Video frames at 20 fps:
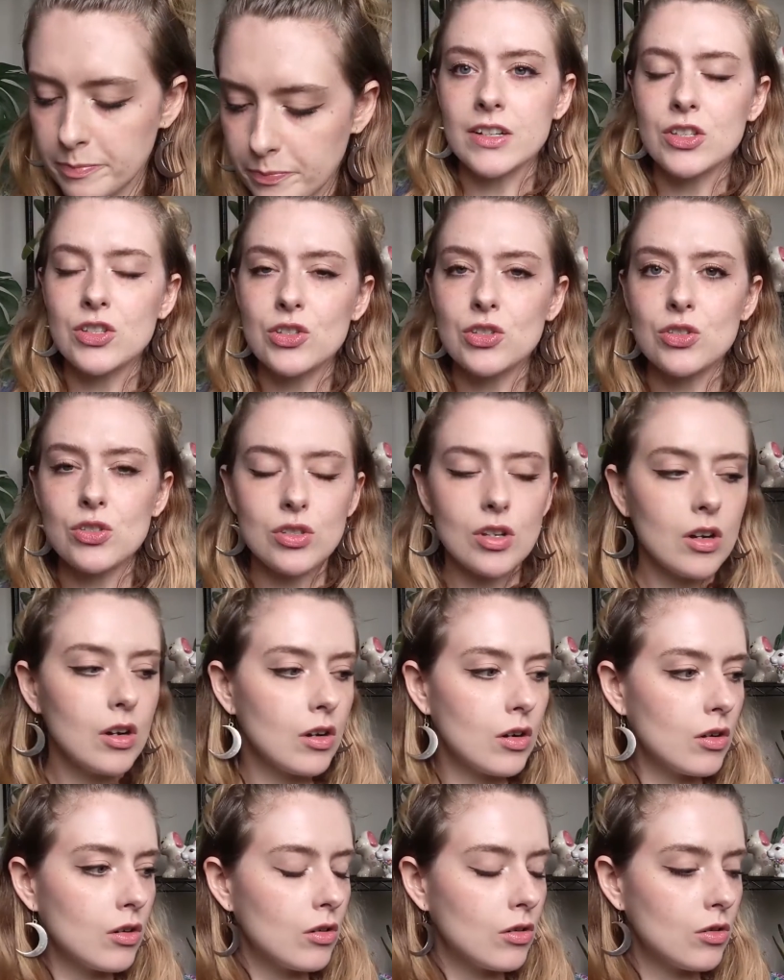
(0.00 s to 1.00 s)
Yeah,
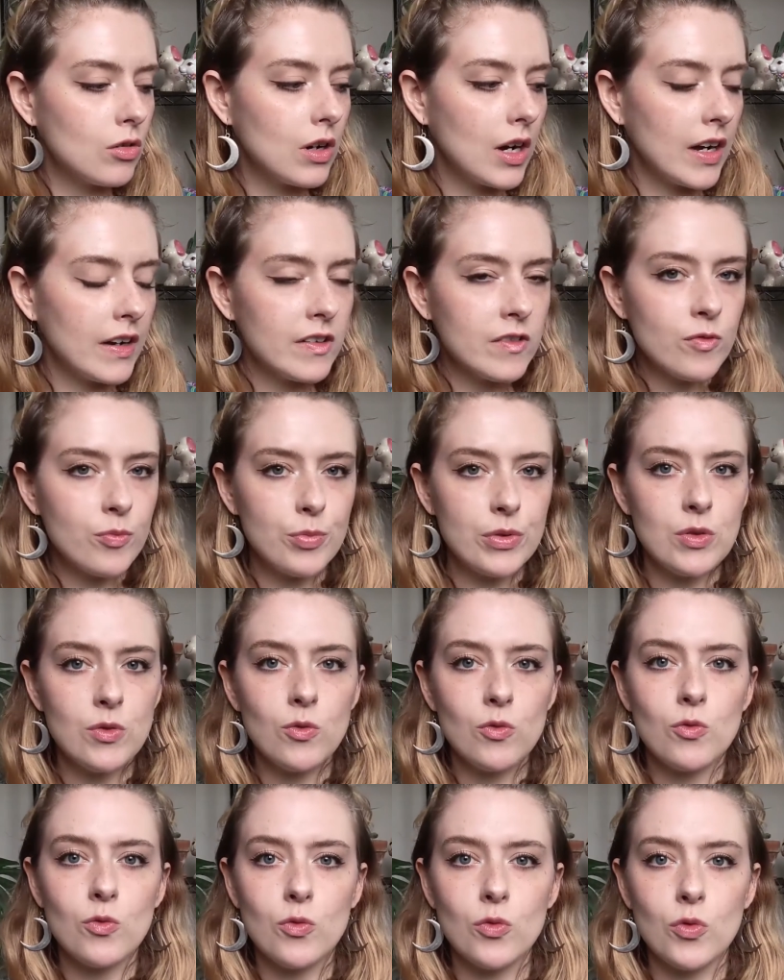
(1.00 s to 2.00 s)
so I've
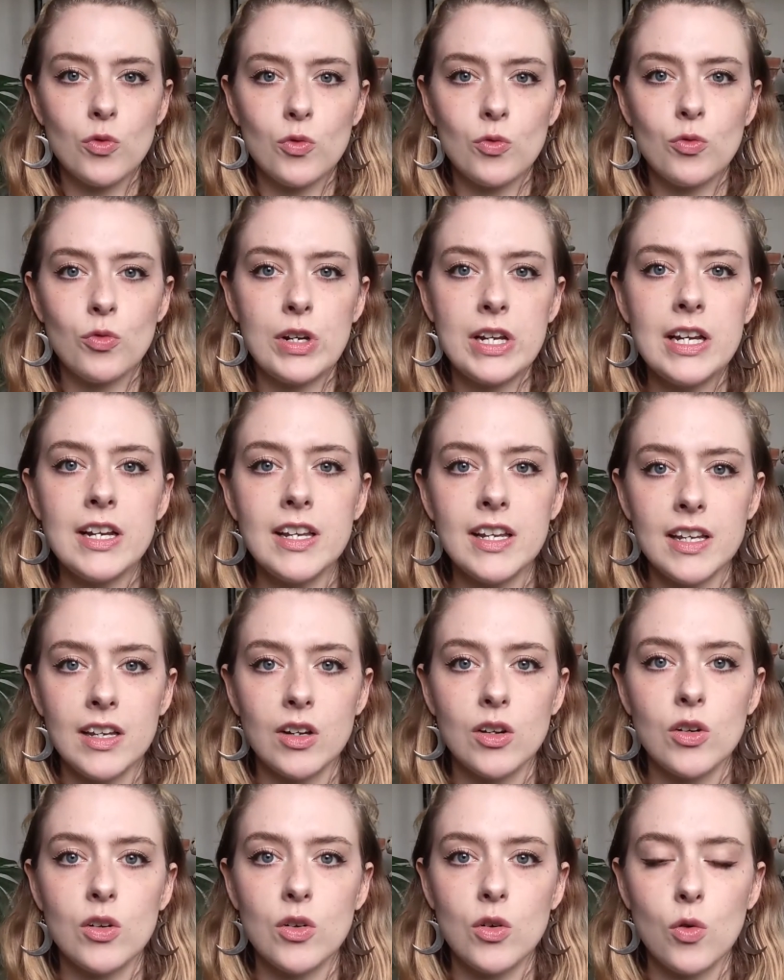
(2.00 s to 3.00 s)
been
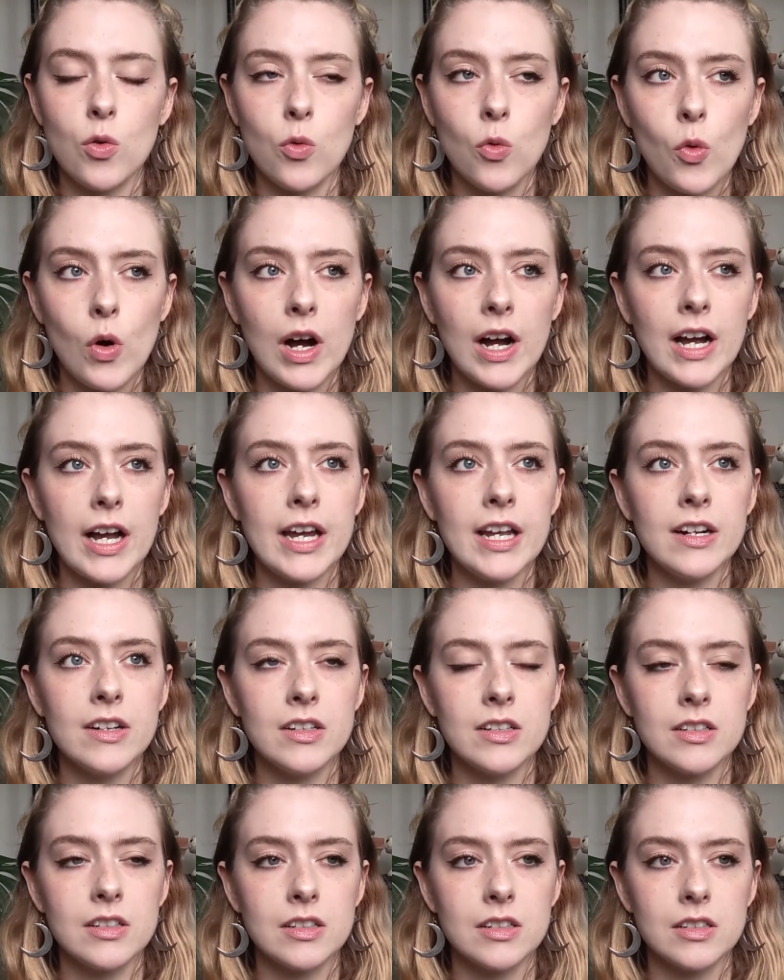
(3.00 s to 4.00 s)
reading quite
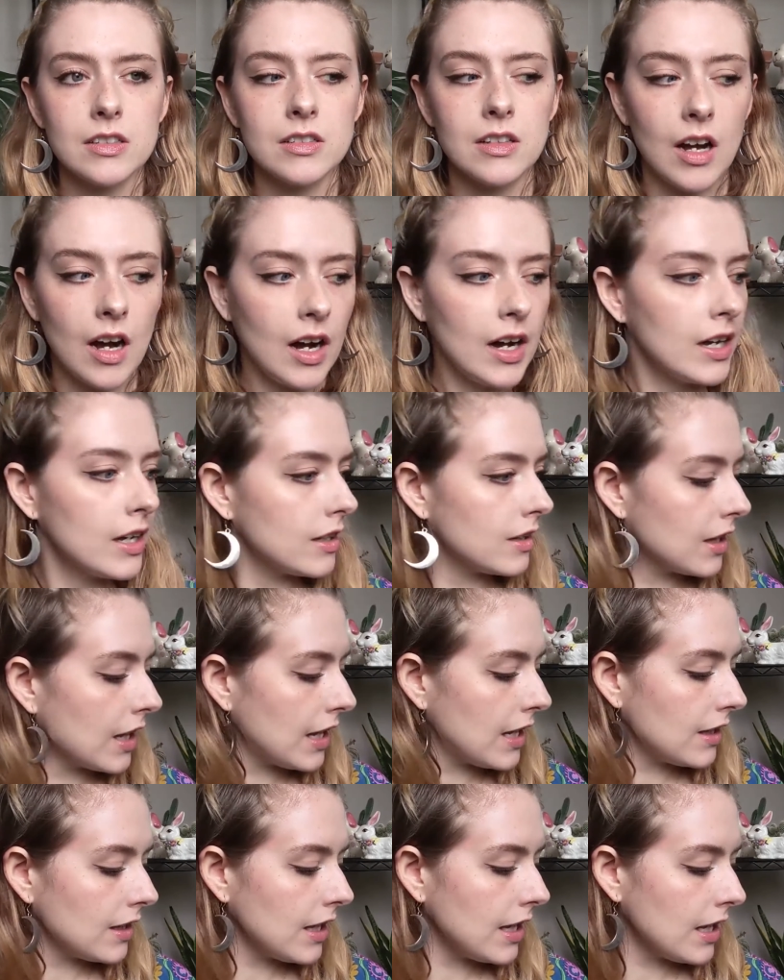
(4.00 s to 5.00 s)
a lot
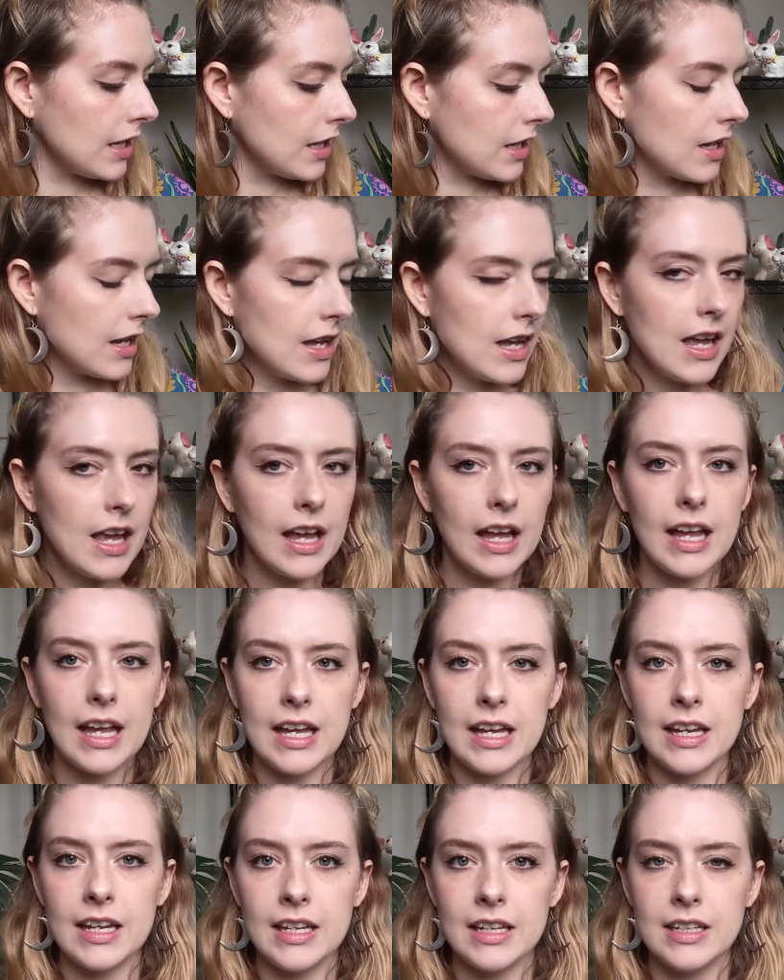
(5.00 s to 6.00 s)
lately,
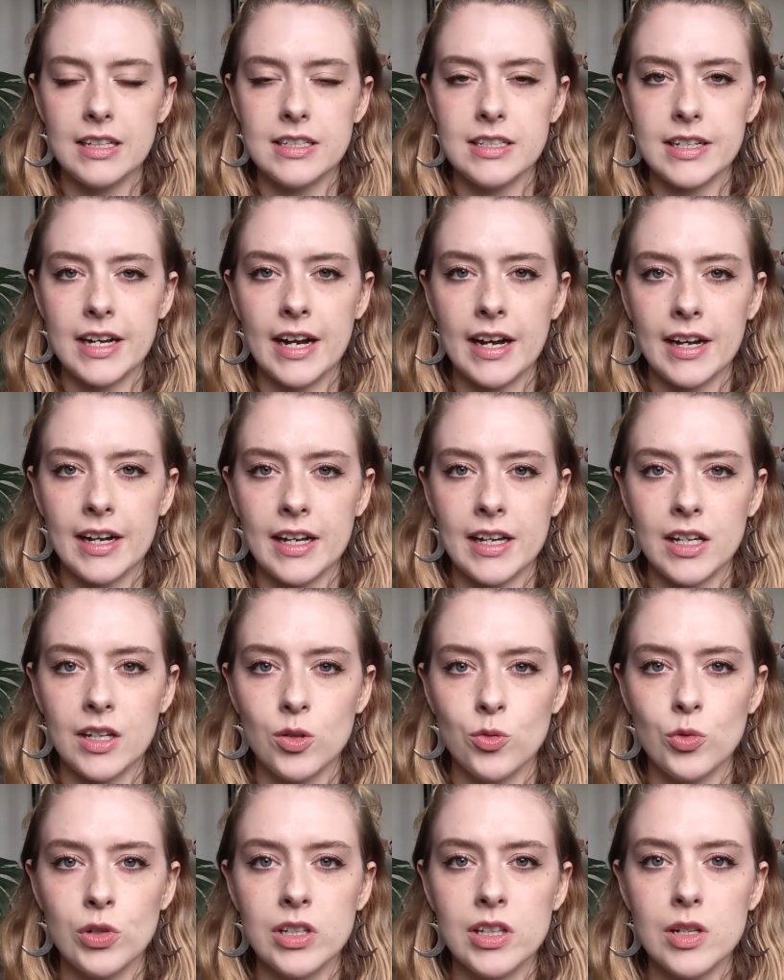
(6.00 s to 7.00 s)
and I
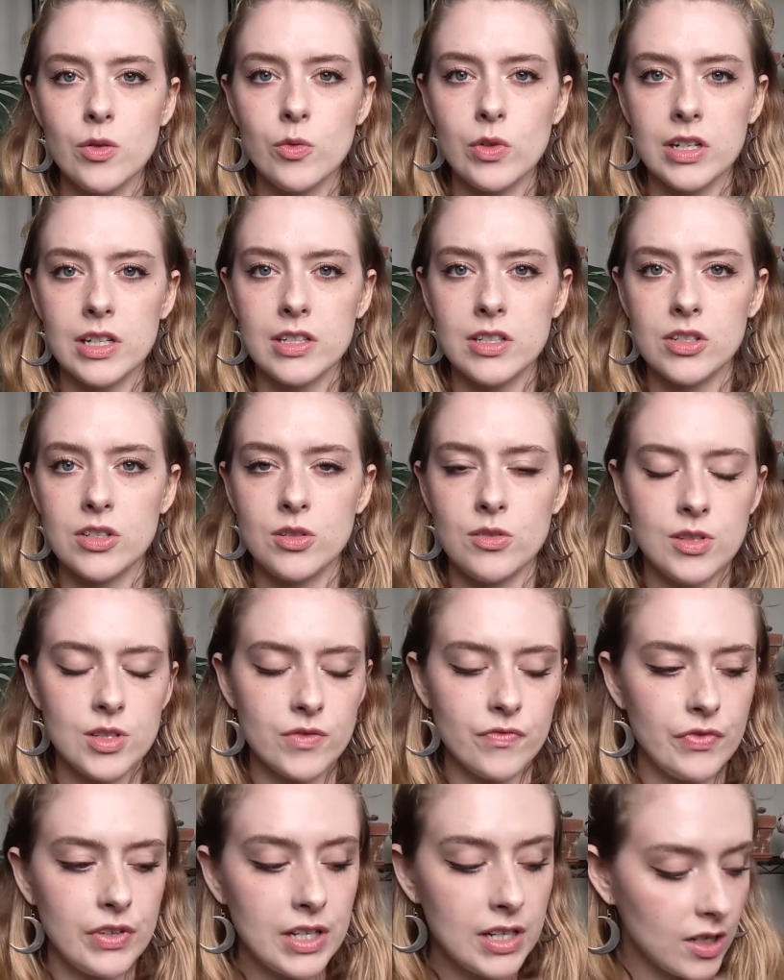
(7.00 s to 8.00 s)
really wanted to do
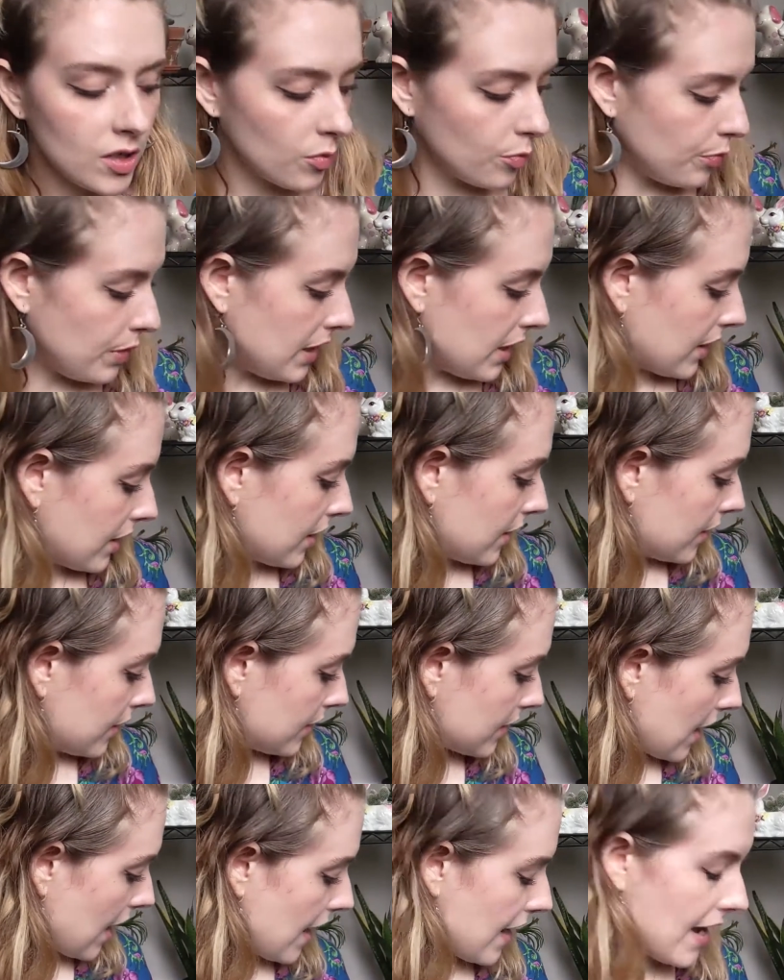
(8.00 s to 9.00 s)
this video
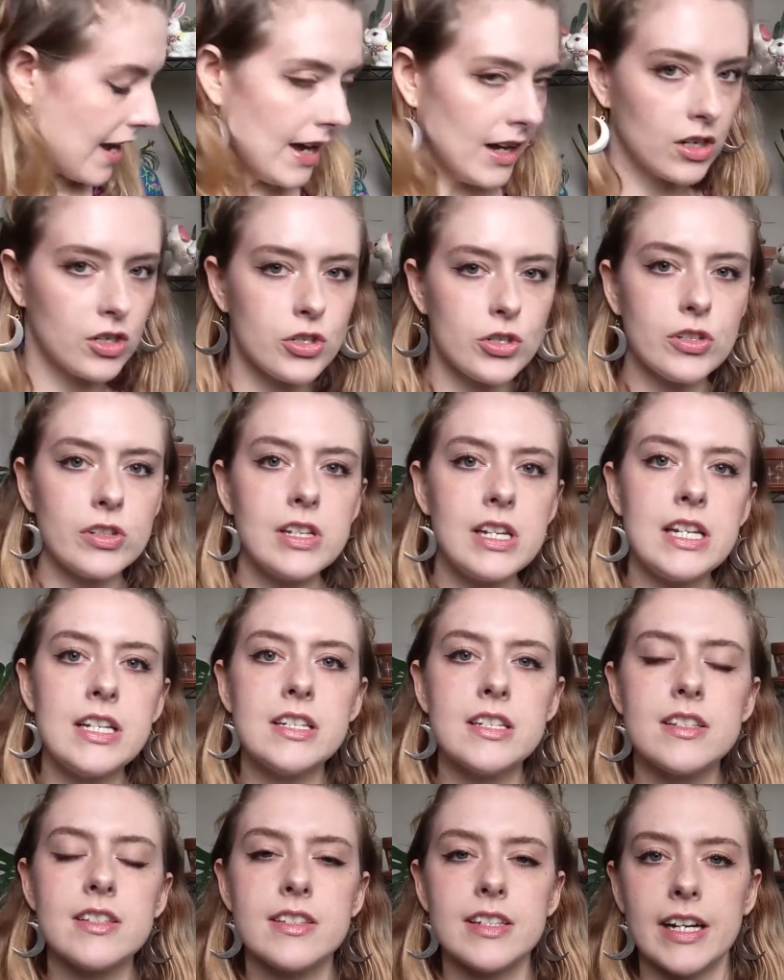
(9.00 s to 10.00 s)
because I actually
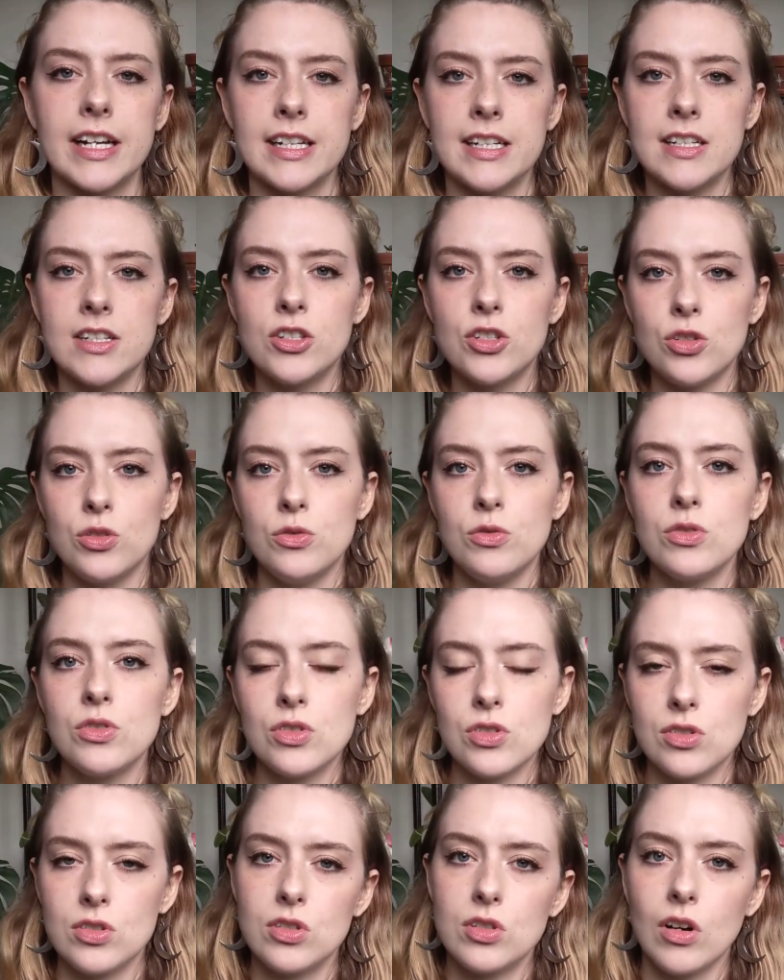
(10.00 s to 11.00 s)
decided to
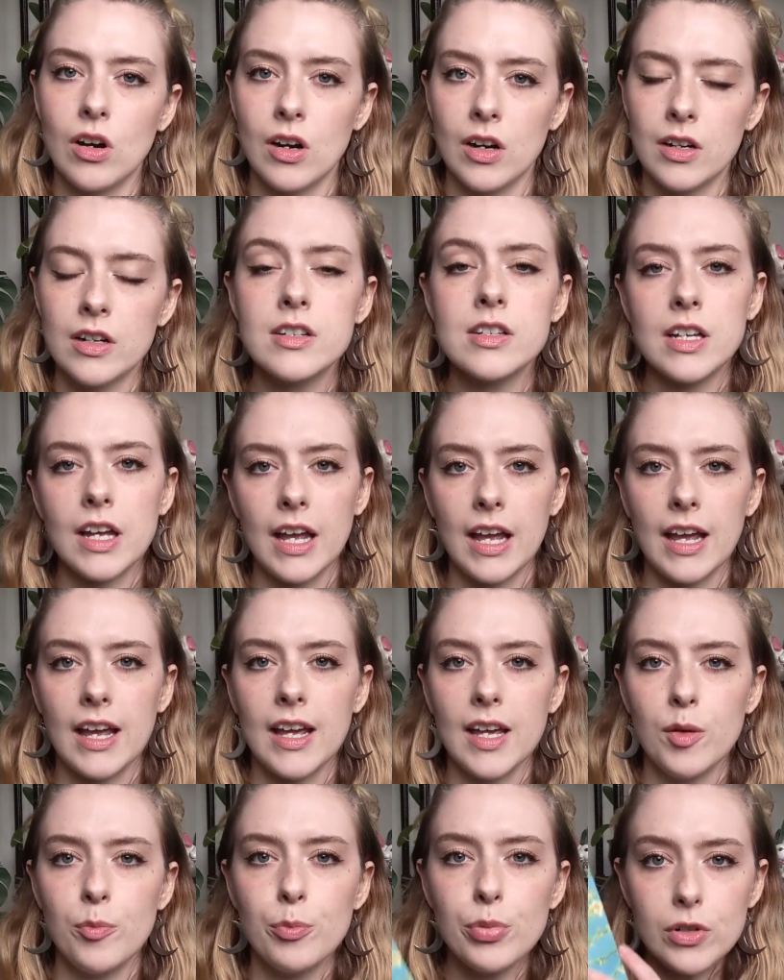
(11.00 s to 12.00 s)
start
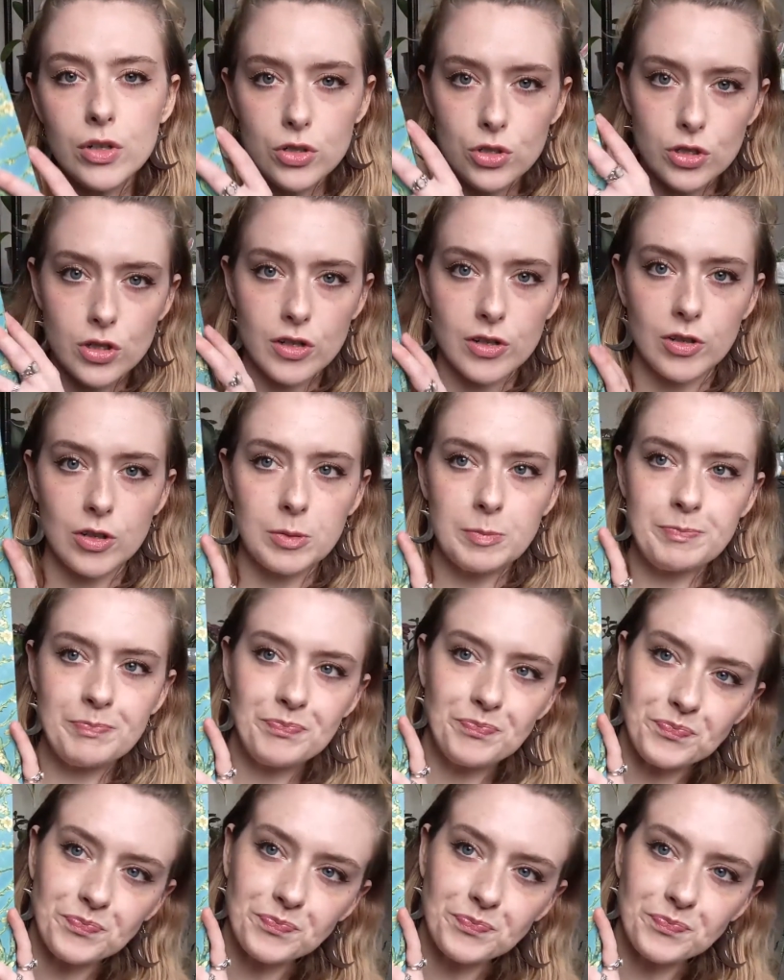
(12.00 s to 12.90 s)
a book journal.